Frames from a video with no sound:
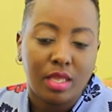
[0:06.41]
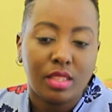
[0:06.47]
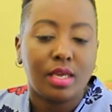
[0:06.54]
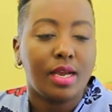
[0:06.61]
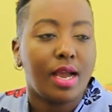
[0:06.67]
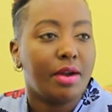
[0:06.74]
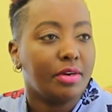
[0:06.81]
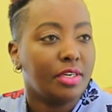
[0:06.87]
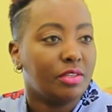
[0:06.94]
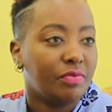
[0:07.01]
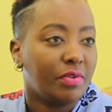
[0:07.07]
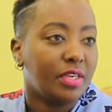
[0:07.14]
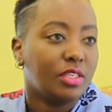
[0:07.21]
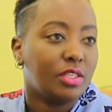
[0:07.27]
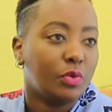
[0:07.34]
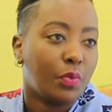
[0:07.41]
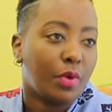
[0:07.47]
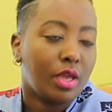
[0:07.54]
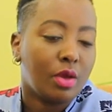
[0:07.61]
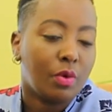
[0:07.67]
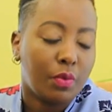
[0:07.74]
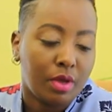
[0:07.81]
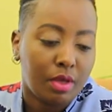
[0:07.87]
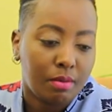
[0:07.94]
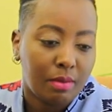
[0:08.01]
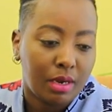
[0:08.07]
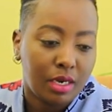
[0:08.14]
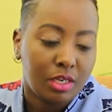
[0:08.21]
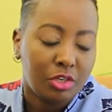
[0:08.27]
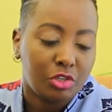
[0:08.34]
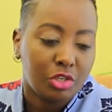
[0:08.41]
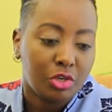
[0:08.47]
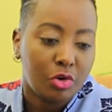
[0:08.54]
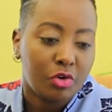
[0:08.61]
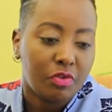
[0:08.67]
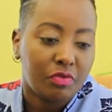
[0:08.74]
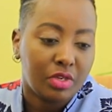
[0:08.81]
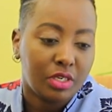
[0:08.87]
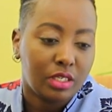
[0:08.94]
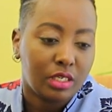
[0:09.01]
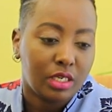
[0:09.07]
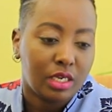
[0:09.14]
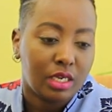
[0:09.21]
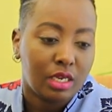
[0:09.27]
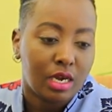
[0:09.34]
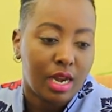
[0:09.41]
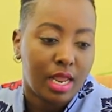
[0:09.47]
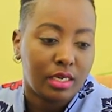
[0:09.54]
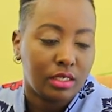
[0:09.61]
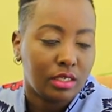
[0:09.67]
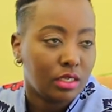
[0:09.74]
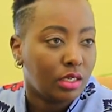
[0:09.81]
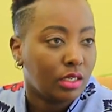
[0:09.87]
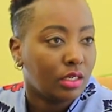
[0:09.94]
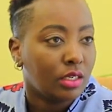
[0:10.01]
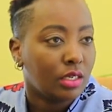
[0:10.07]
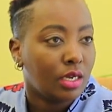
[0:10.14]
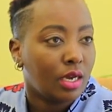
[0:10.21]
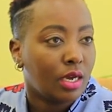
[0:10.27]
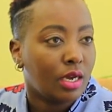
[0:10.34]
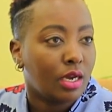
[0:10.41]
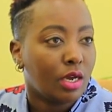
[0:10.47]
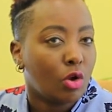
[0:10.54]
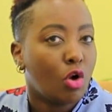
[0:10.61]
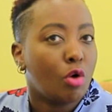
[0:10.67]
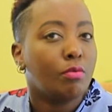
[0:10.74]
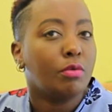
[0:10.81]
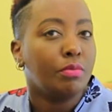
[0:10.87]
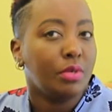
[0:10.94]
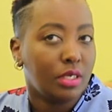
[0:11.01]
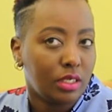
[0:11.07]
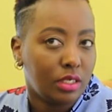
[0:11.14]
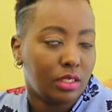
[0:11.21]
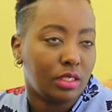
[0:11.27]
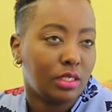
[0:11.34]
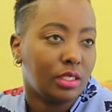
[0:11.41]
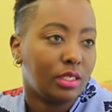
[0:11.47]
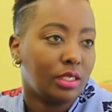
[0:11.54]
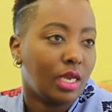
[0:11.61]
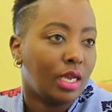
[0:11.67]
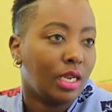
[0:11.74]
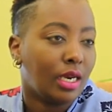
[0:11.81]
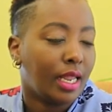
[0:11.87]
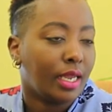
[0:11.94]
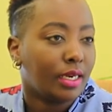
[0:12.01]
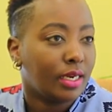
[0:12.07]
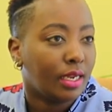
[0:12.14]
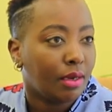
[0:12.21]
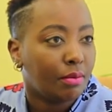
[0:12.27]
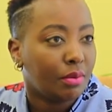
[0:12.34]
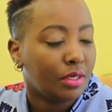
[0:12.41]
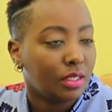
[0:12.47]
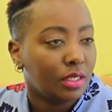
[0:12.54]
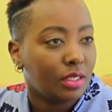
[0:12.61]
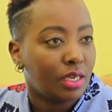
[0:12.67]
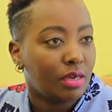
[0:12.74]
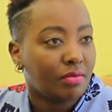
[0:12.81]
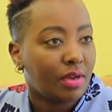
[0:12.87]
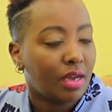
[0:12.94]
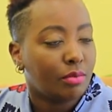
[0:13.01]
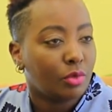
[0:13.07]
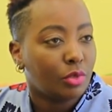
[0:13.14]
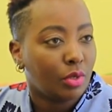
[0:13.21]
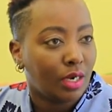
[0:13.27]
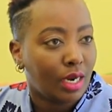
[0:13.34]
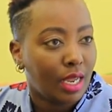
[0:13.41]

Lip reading: In the current phase where we are managing COVID-19, comorbidities like diabetes have come to